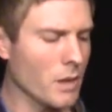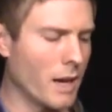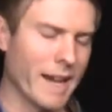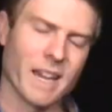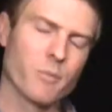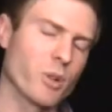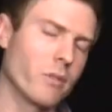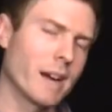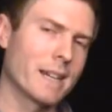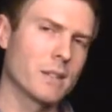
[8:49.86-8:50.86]
I have
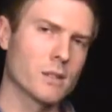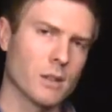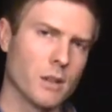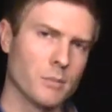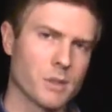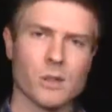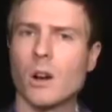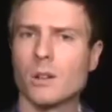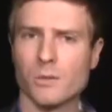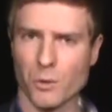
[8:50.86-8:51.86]
provided some
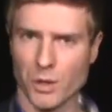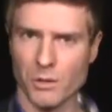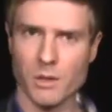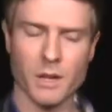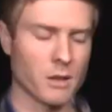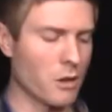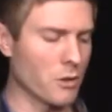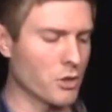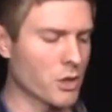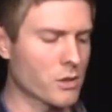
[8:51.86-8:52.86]
songs for you that
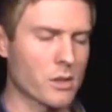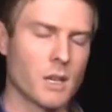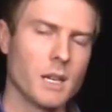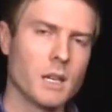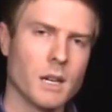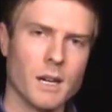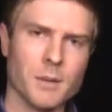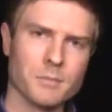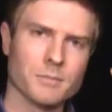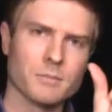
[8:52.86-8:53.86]
are just
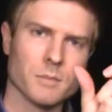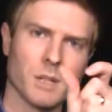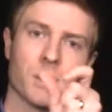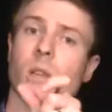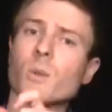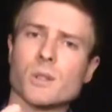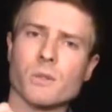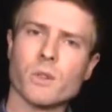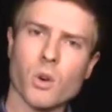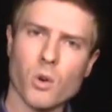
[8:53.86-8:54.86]
a sequence
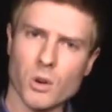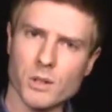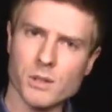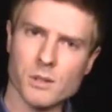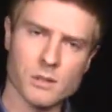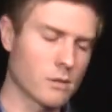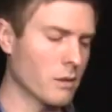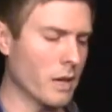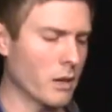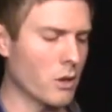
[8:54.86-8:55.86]
of chords
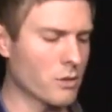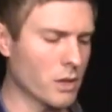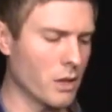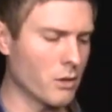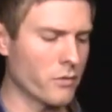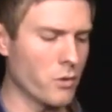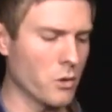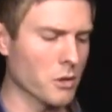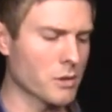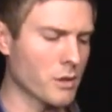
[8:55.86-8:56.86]
that go together
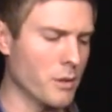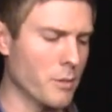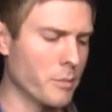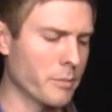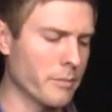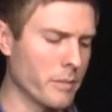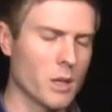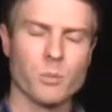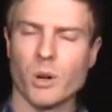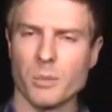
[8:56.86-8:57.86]
for some
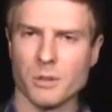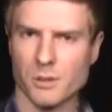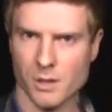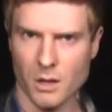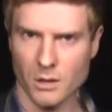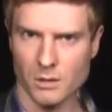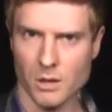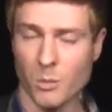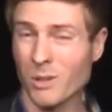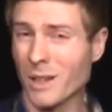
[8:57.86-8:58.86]
popular songs.
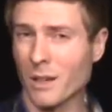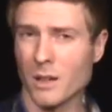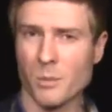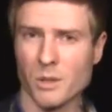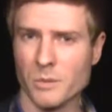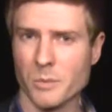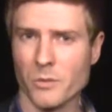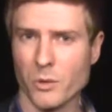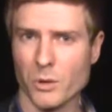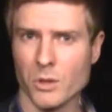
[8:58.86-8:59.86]
I'll play a couple of them
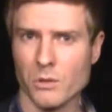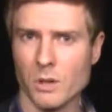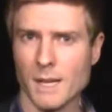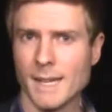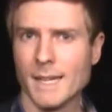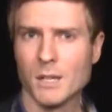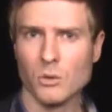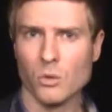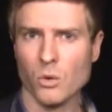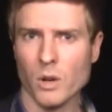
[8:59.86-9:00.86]
for you
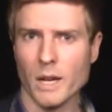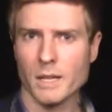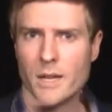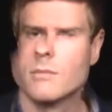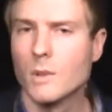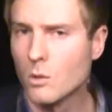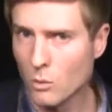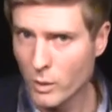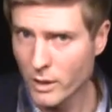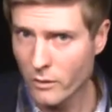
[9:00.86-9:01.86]
right now.
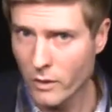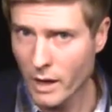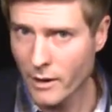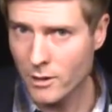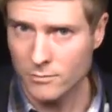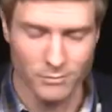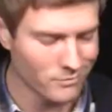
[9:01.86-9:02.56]
Ring of Fire.